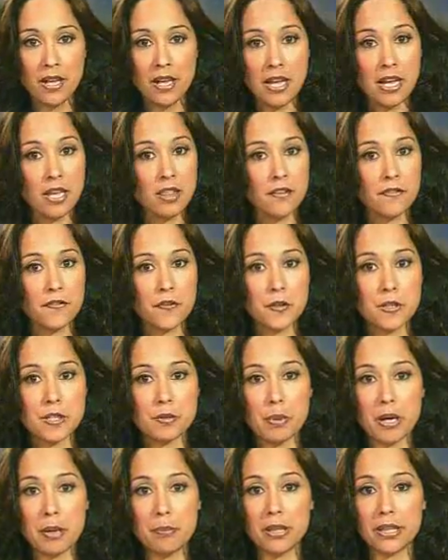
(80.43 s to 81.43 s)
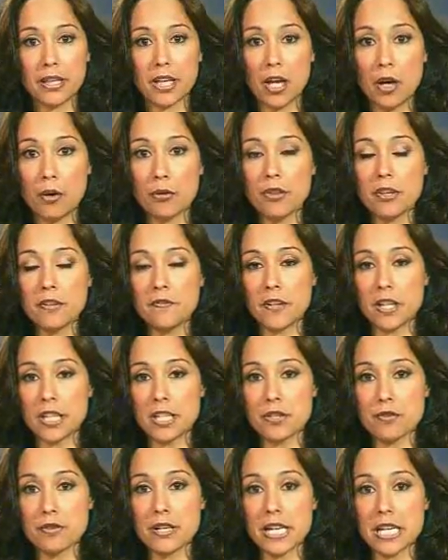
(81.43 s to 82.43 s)
And the first public health
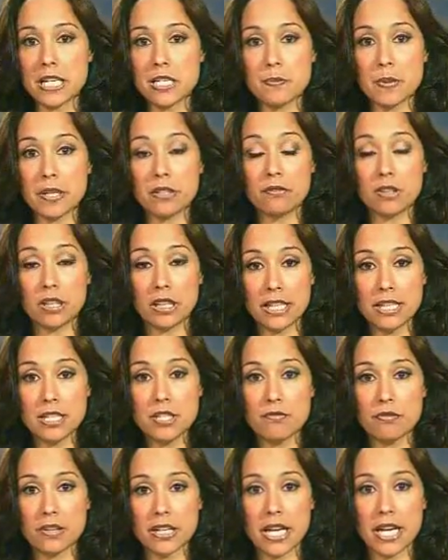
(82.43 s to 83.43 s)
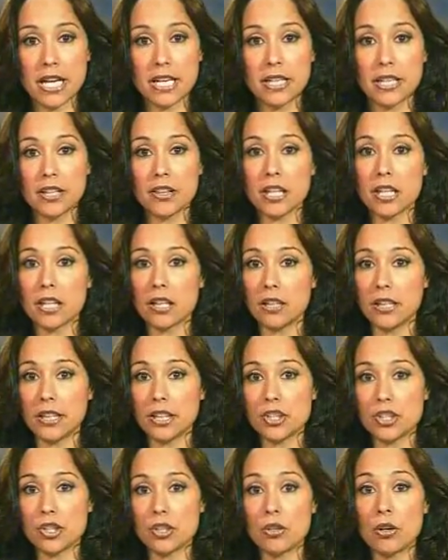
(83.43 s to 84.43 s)
advisory has been released regarding the
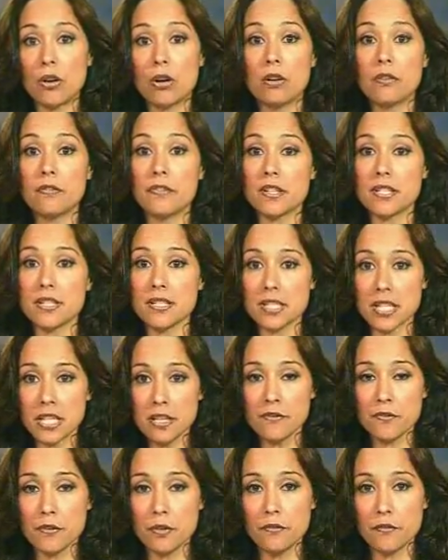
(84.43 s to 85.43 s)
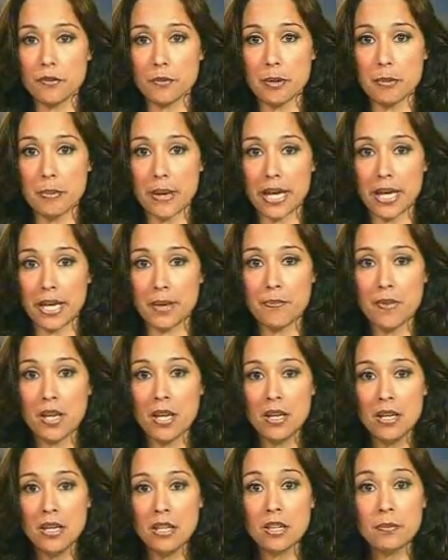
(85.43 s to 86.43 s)
collection of seafood from the Bay.
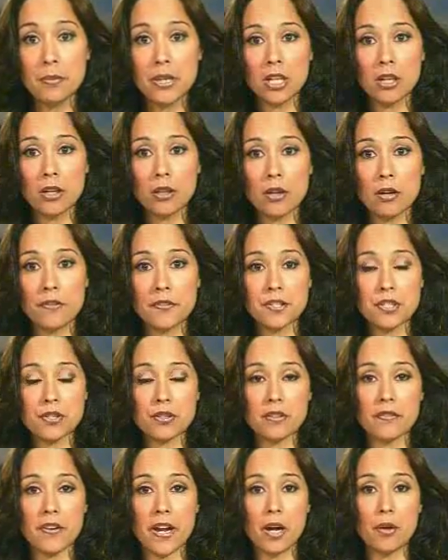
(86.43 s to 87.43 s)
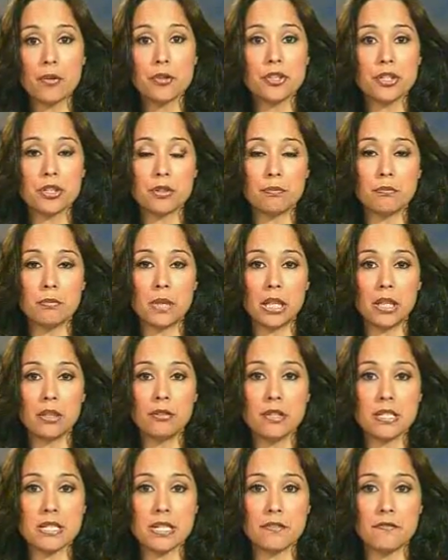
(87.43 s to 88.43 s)
The Medical Officer of Health, Jim Miller,
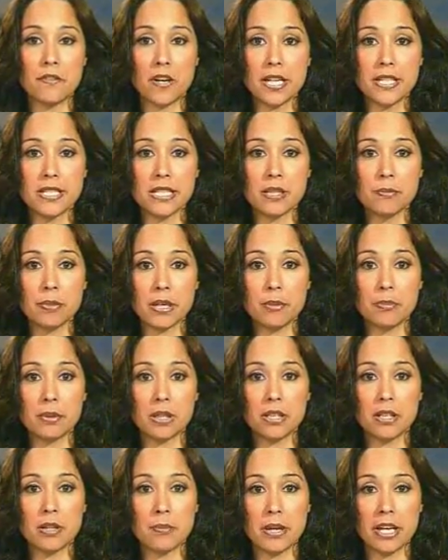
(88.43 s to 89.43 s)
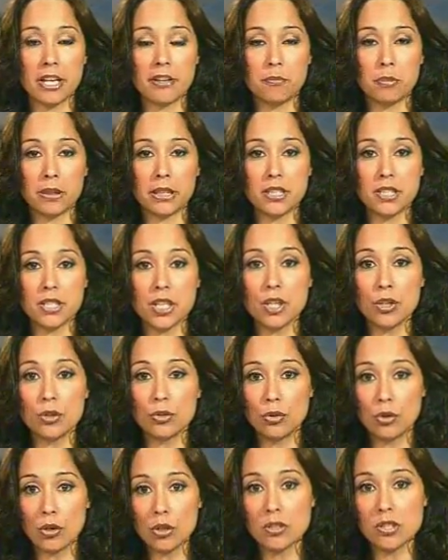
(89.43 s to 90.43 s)
is advising people in the Bay of Plenty
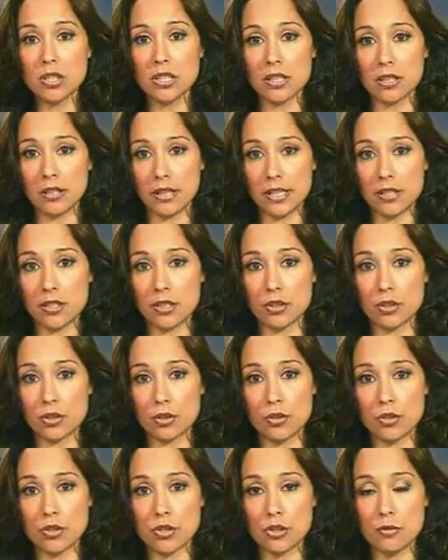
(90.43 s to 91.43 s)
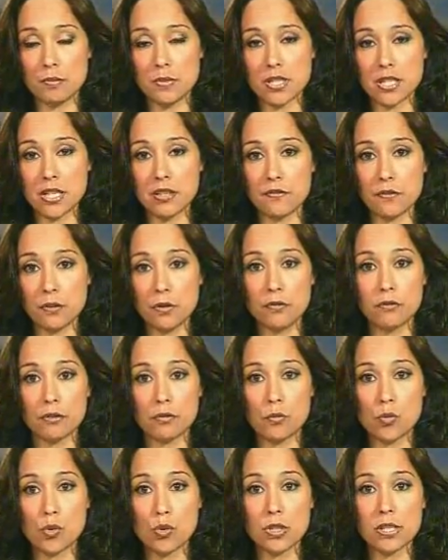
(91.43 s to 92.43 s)
not to collect and consume seafood
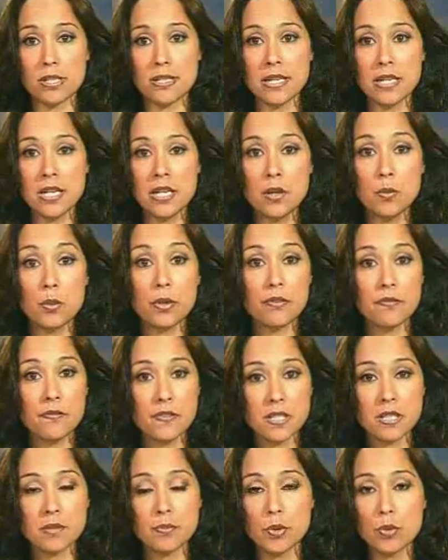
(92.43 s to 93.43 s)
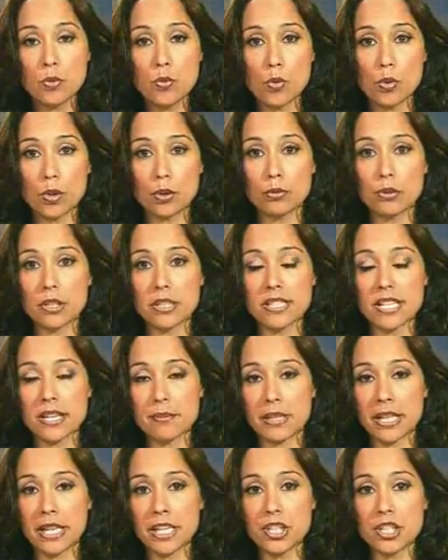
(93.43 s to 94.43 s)
from waters with visible oil
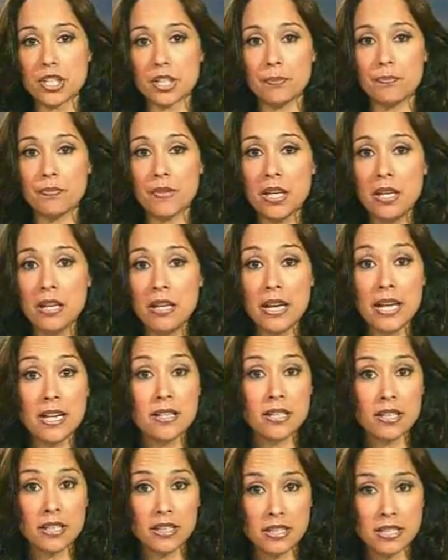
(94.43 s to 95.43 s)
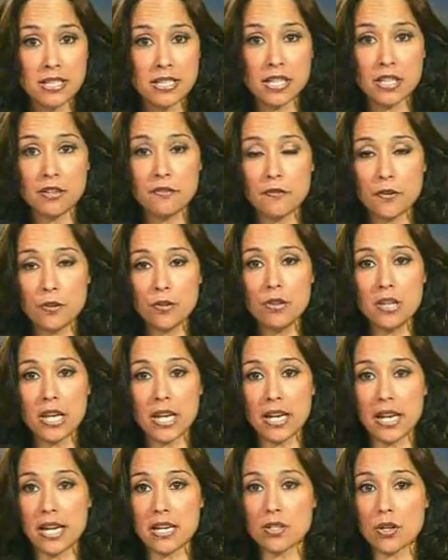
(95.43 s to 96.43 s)
contamination. And any seafood
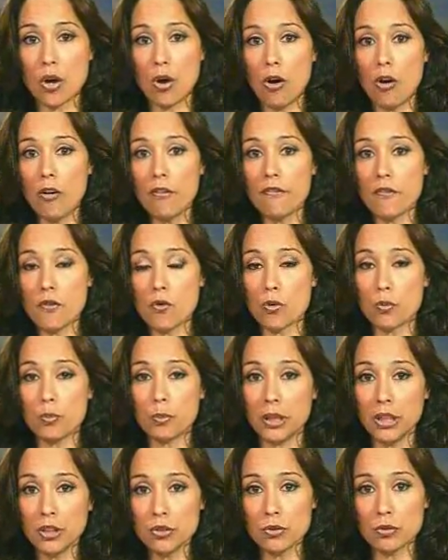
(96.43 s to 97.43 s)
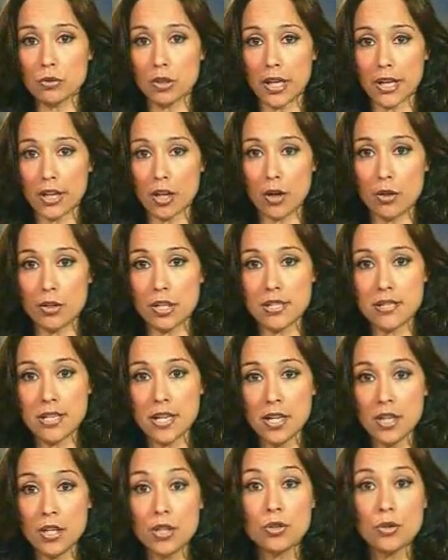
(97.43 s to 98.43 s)
that has off or petrol-like odours
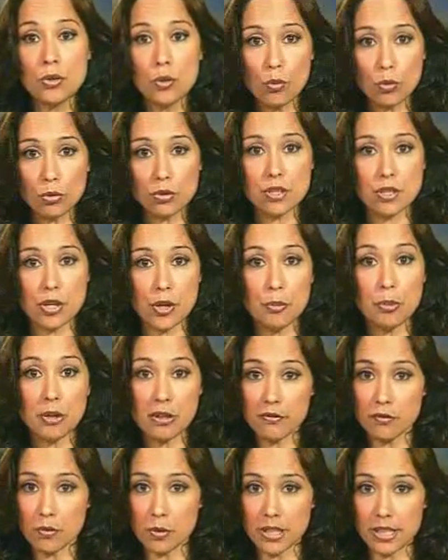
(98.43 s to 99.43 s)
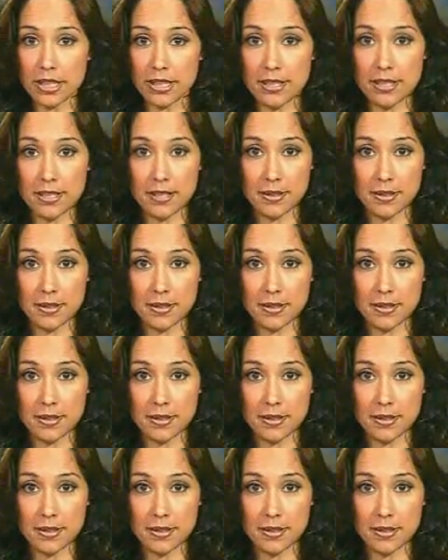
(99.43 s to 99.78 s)
should also be avoided.